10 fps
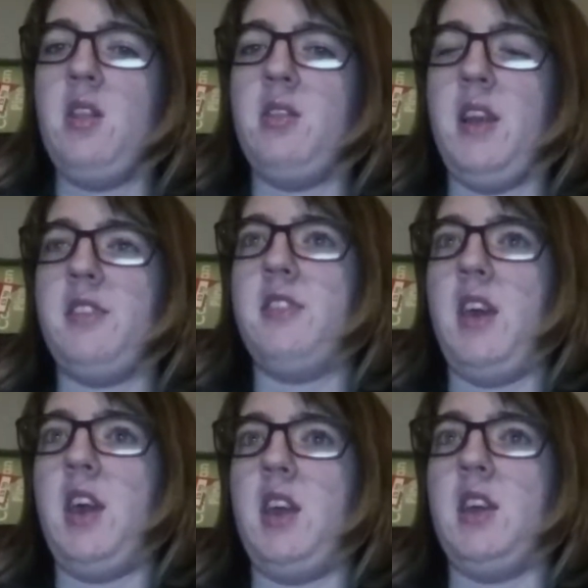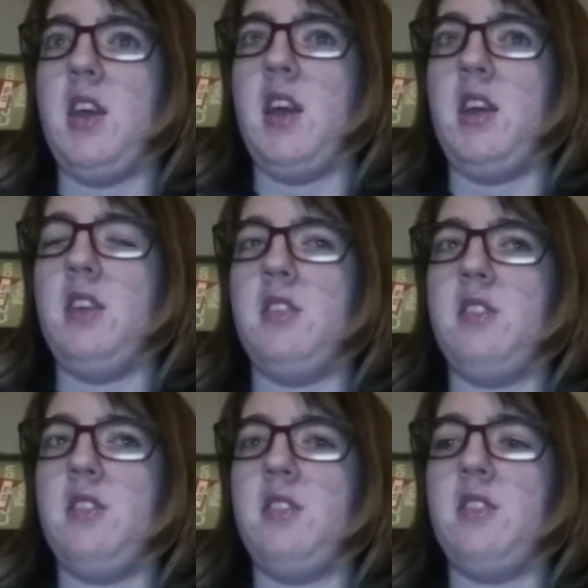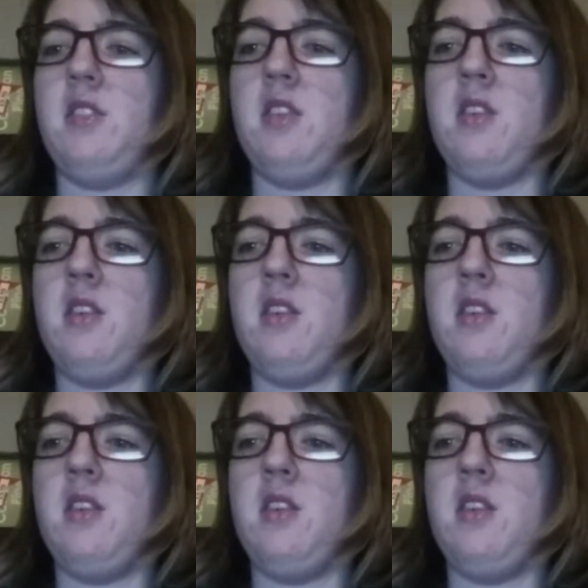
let's say it's,